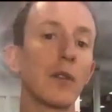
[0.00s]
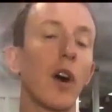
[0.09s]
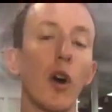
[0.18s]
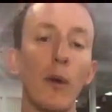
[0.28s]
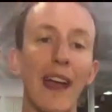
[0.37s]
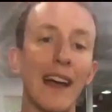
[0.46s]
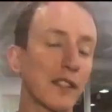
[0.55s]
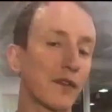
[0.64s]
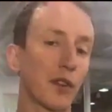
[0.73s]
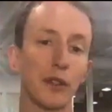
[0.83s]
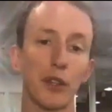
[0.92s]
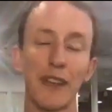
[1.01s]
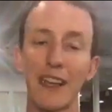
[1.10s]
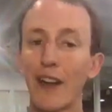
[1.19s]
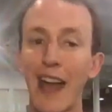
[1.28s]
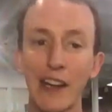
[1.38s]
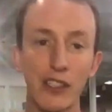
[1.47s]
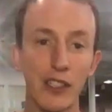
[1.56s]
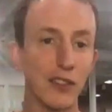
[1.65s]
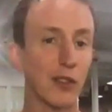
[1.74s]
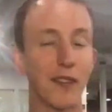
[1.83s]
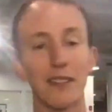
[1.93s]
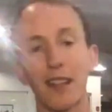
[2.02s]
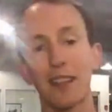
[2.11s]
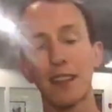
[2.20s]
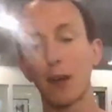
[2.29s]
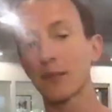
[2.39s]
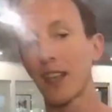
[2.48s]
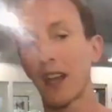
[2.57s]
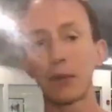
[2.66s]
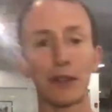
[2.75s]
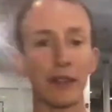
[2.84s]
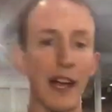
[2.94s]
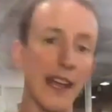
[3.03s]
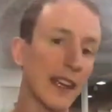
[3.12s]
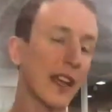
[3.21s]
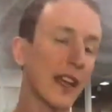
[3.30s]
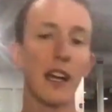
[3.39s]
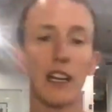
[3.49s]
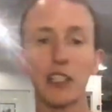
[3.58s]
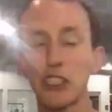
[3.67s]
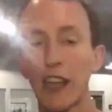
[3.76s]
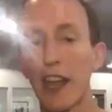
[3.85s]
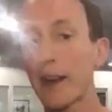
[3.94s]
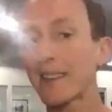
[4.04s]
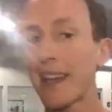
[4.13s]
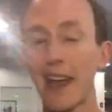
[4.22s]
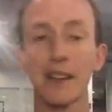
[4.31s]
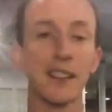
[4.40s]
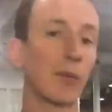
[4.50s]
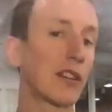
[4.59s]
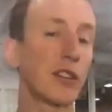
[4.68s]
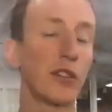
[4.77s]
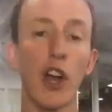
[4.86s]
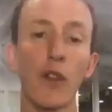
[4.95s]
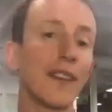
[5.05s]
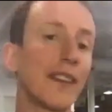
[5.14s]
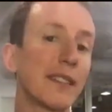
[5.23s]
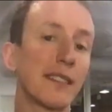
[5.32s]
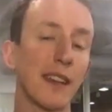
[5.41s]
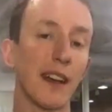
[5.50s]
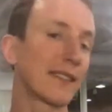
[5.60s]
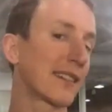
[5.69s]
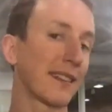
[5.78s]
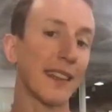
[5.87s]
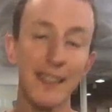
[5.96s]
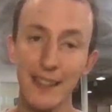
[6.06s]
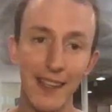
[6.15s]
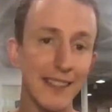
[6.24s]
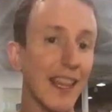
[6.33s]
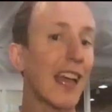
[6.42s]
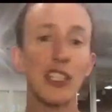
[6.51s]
All we ask is for a little interaction. So give us a thumbs up, a like, a share, tag someone you know that needs to listen to this.